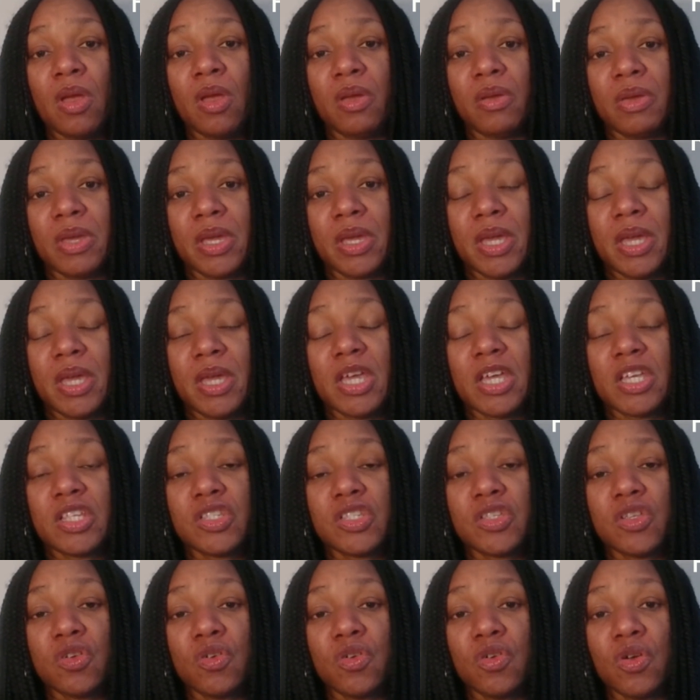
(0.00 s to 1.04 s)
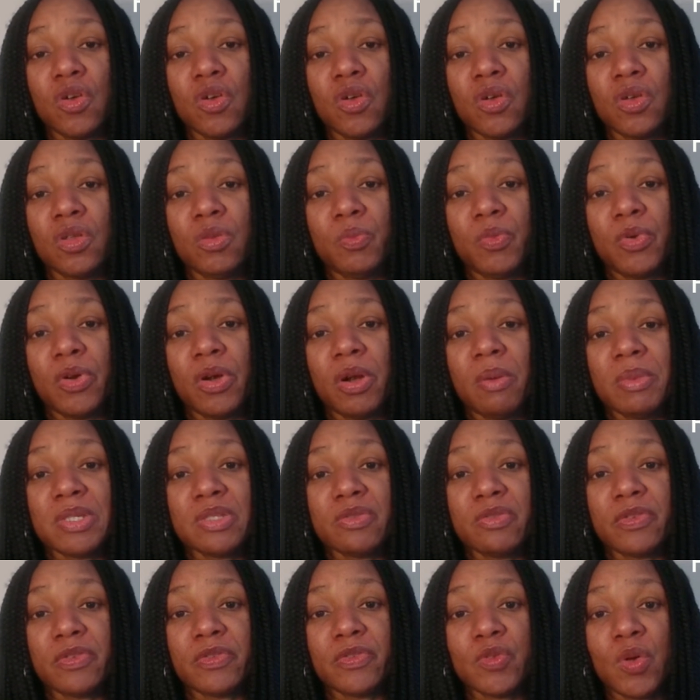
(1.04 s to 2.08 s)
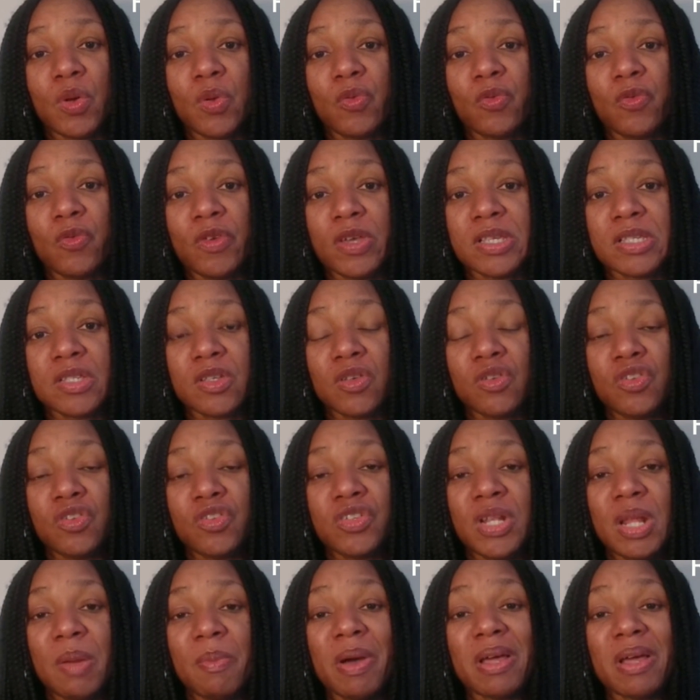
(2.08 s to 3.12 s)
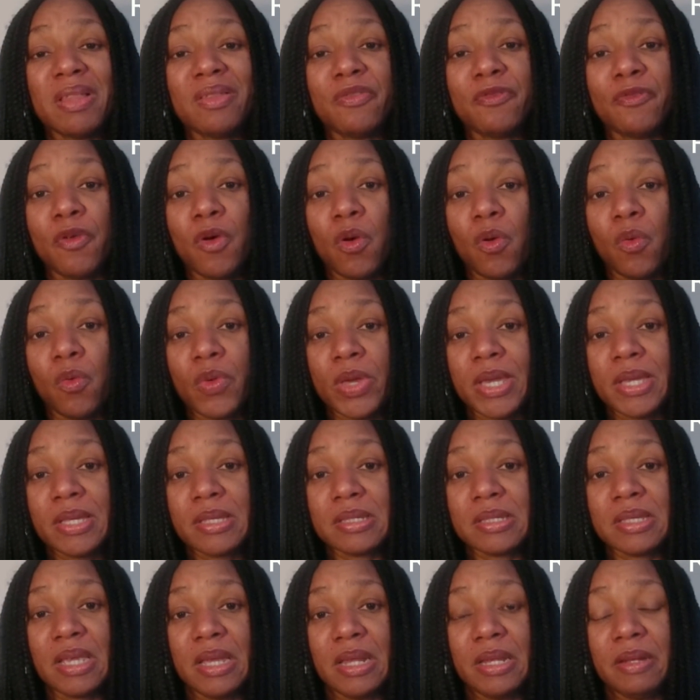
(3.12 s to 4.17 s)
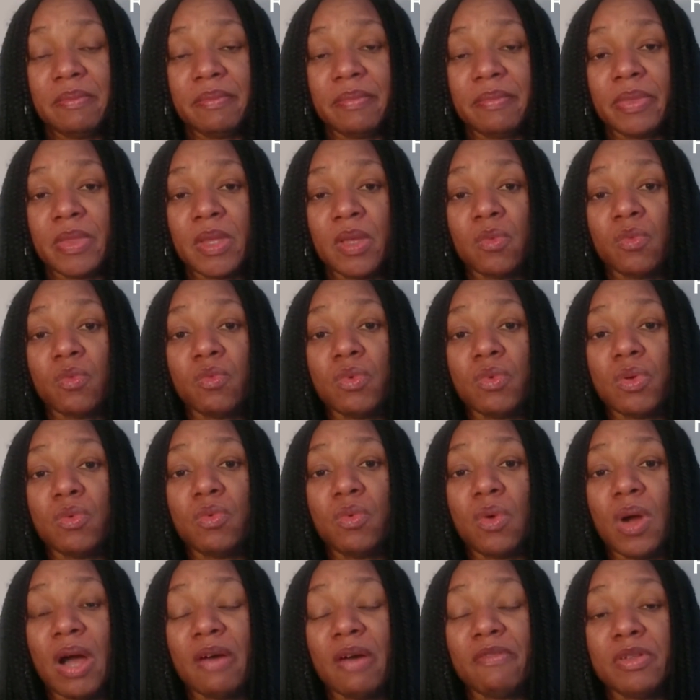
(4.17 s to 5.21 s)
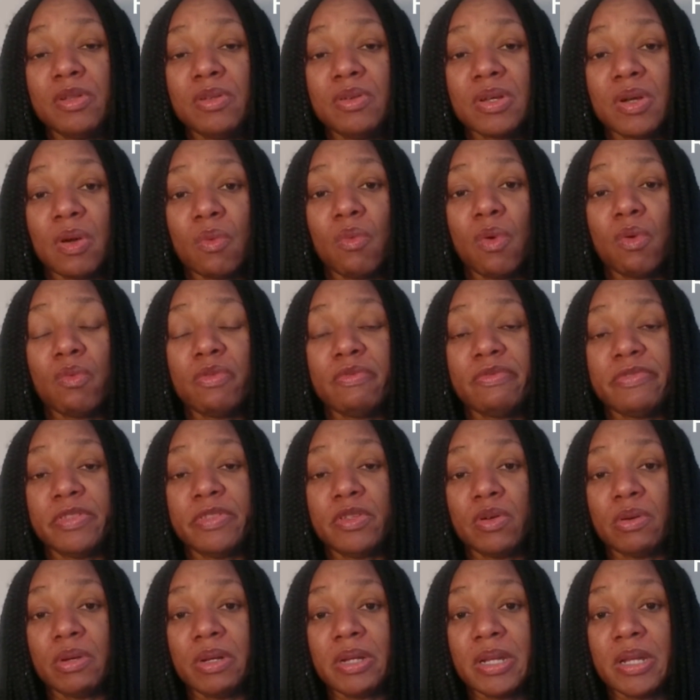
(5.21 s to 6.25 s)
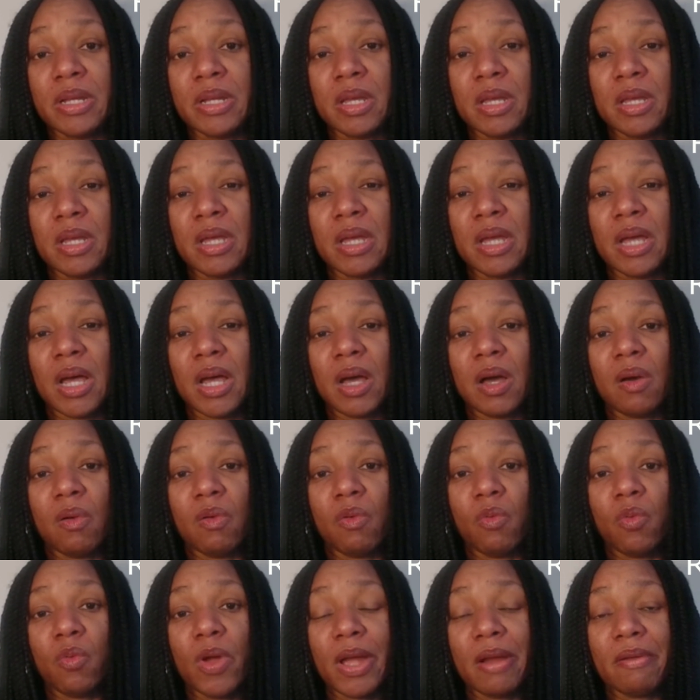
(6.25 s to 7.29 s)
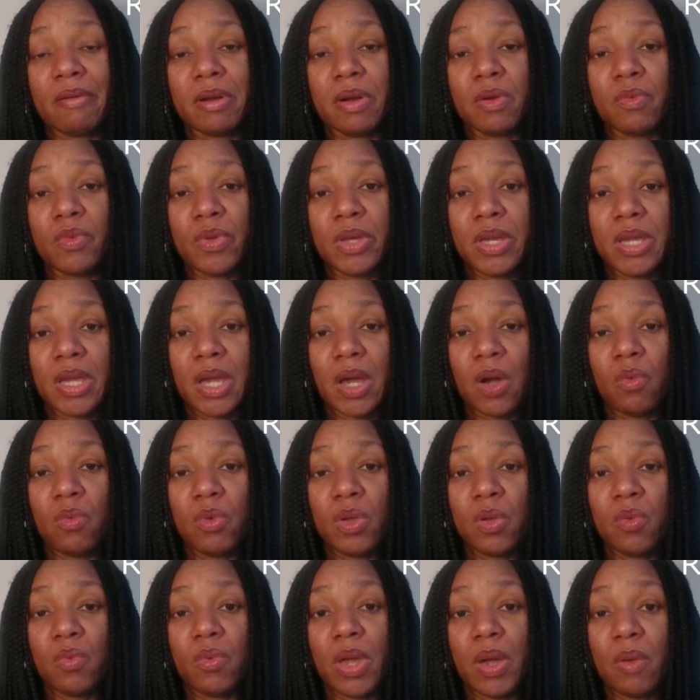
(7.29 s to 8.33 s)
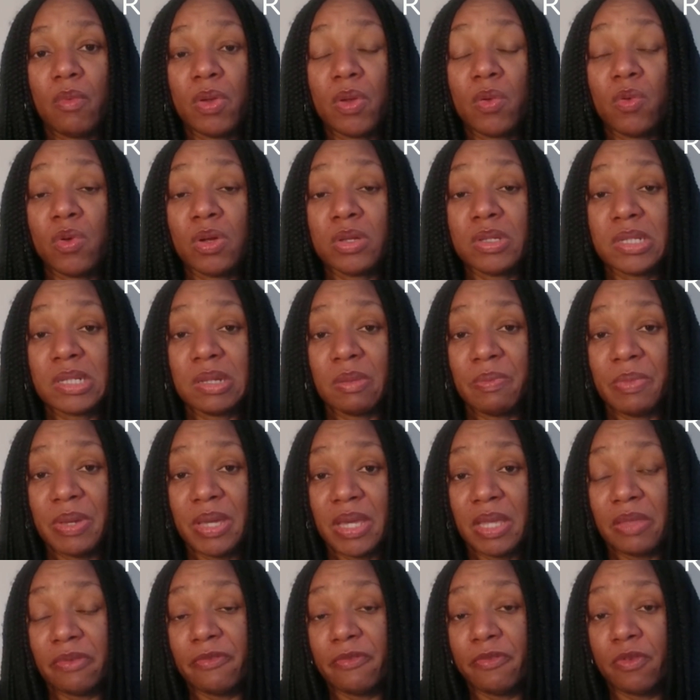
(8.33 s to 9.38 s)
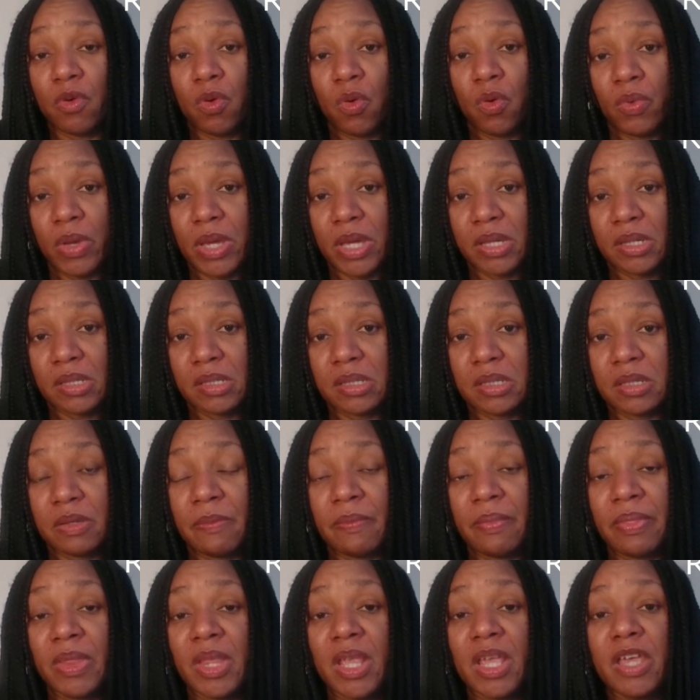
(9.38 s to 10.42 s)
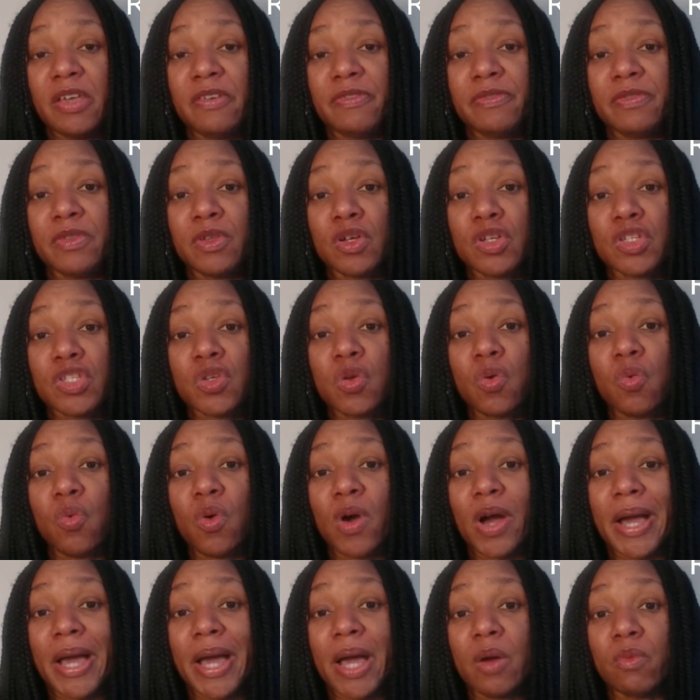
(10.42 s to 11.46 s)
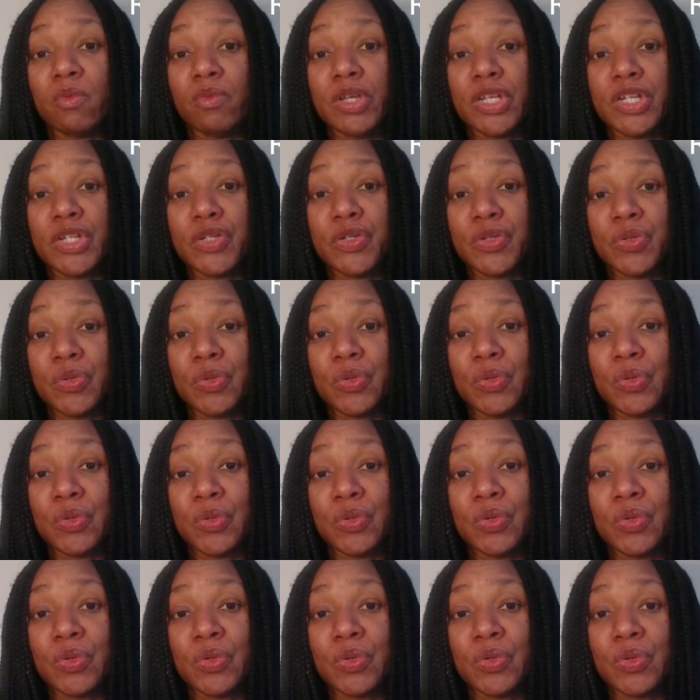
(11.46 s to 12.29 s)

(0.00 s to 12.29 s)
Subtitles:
Okay, so program is for 12 weeks. So usually about 4 weeks in, we will have a look at what we've done. Where are we? Are we where we want to be in 4 weeks? If not, what can we do?